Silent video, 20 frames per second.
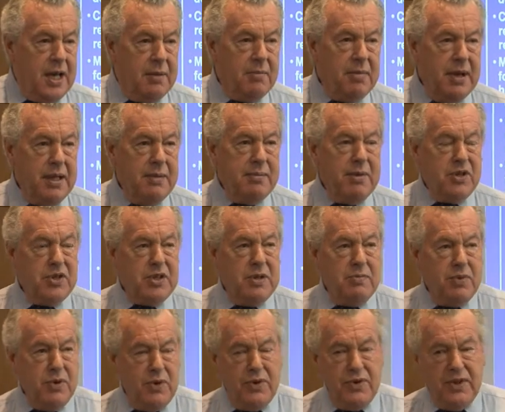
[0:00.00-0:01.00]
but the most
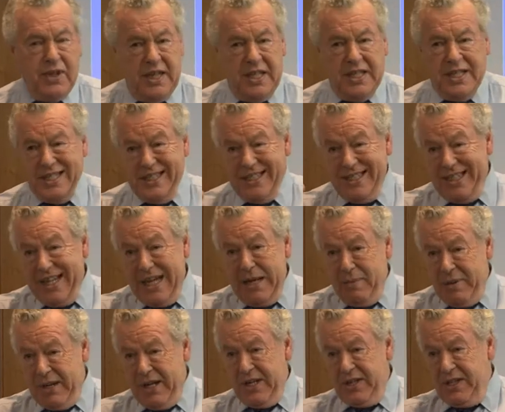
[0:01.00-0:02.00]
important thing is to
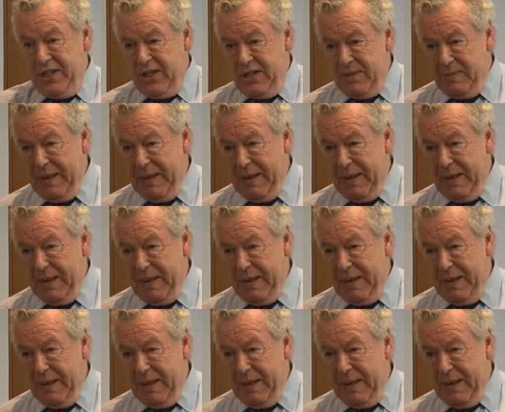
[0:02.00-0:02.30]
stabilize those